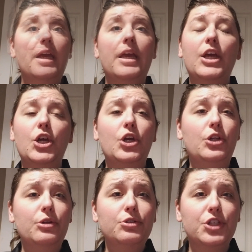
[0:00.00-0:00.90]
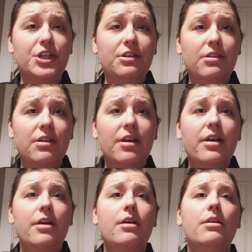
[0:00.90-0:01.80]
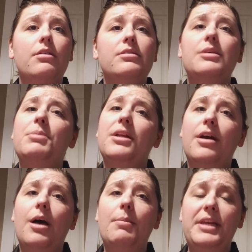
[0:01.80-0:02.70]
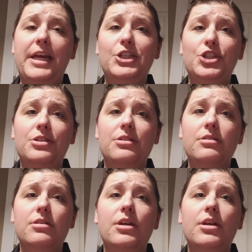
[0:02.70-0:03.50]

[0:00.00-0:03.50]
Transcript: In conclusion, simple accommodations